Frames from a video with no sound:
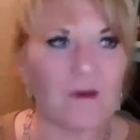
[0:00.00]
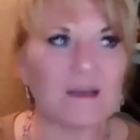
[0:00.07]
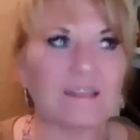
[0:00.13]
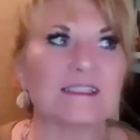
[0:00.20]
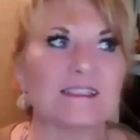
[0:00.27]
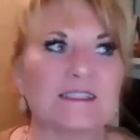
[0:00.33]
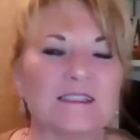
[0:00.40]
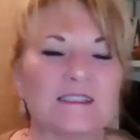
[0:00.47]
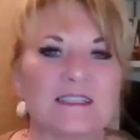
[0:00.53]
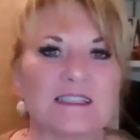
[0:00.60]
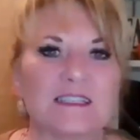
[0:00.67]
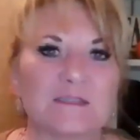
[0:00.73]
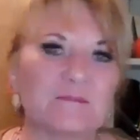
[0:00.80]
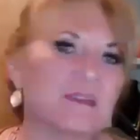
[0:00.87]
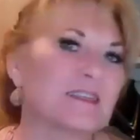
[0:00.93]
wasn't
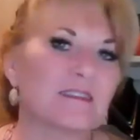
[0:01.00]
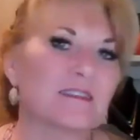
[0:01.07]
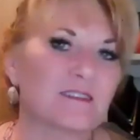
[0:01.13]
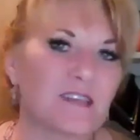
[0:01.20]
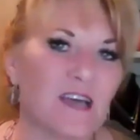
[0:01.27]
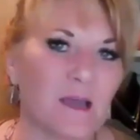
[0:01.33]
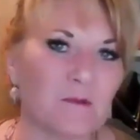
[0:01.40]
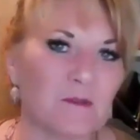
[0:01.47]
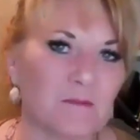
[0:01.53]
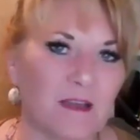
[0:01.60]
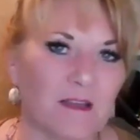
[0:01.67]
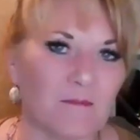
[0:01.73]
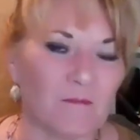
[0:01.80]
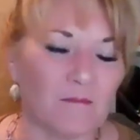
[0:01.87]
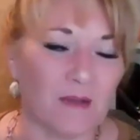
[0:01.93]
spending the time with
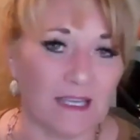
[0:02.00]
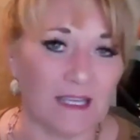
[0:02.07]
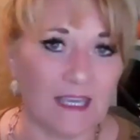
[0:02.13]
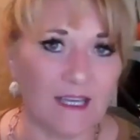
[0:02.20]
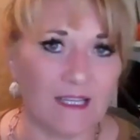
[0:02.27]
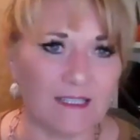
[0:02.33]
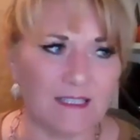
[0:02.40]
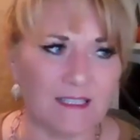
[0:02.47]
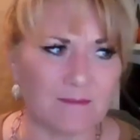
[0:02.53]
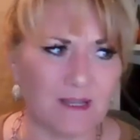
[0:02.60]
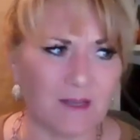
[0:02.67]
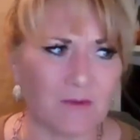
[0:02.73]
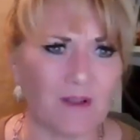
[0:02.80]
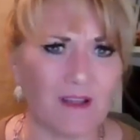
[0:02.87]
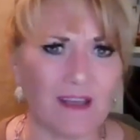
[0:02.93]
my kids. I'm
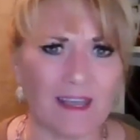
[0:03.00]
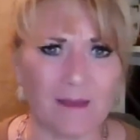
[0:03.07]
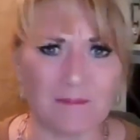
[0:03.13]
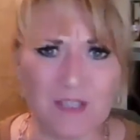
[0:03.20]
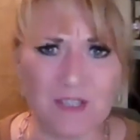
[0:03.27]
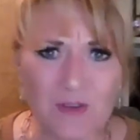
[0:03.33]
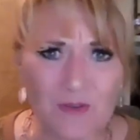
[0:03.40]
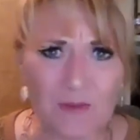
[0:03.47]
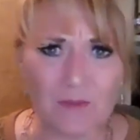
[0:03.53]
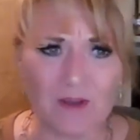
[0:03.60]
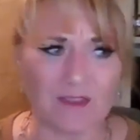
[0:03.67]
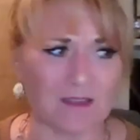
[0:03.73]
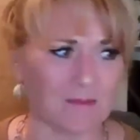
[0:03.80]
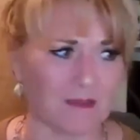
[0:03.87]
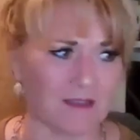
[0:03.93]
like, well, I am too. I'm
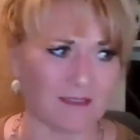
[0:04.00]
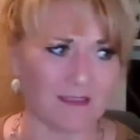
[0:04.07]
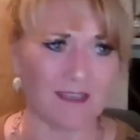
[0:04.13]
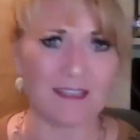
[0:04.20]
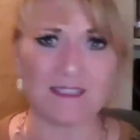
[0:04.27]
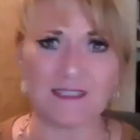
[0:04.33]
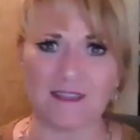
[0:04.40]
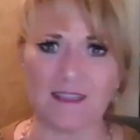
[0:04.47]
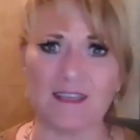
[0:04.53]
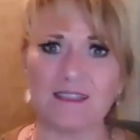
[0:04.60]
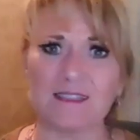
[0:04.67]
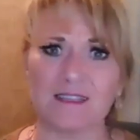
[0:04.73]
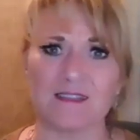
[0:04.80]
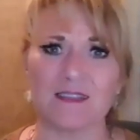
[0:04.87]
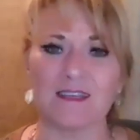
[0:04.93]
with them at this and
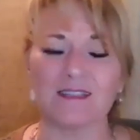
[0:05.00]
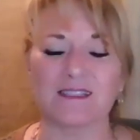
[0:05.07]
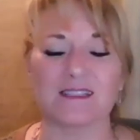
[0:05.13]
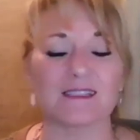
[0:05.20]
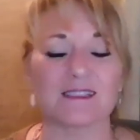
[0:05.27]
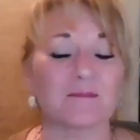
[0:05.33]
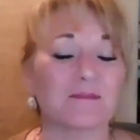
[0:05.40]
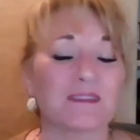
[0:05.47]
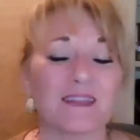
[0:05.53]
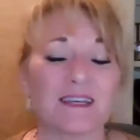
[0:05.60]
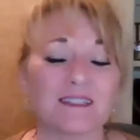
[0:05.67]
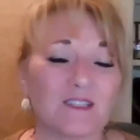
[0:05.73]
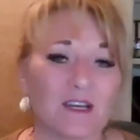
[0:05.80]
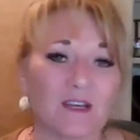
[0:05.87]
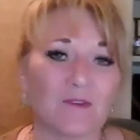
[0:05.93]
this and this. He said, but
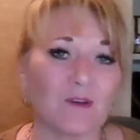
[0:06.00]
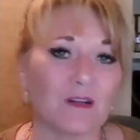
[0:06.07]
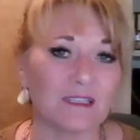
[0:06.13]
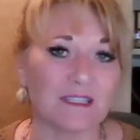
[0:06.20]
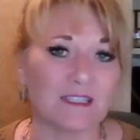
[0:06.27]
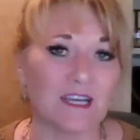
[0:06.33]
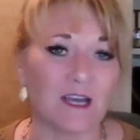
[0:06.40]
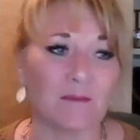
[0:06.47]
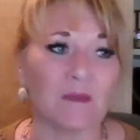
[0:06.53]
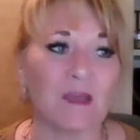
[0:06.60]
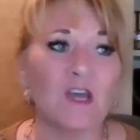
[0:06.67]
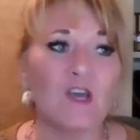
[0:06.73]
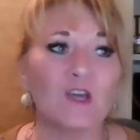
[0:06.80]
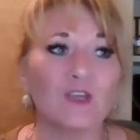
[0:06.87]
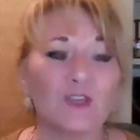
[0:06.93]
that's not quality time.
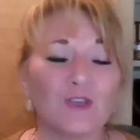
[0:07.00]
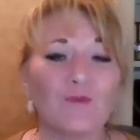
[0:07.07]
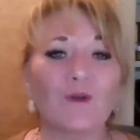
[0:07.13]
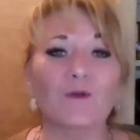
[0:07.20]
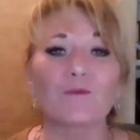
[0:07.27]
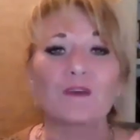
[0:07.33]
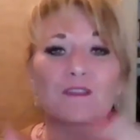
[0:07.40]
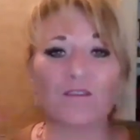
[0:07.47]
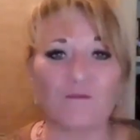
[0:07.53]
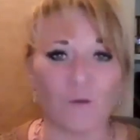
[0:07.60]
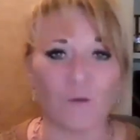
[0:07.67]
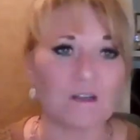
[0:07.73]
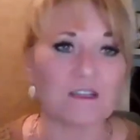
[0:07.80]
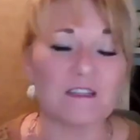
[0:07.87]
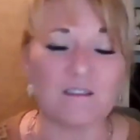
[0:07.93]
You are with
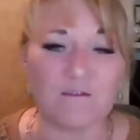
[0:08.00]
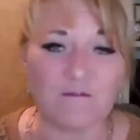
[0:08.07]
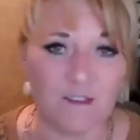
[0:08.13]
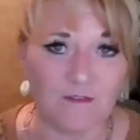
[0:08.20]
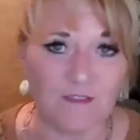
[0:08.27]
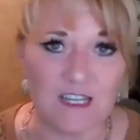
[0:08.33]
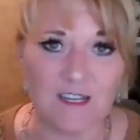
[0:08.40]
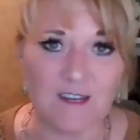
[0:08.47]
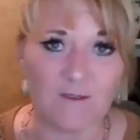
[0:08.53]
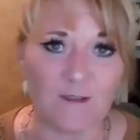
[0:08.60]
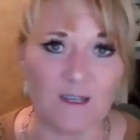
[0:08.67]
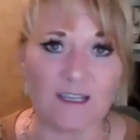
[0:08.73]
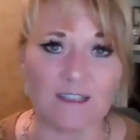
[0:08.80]
14 or 15 other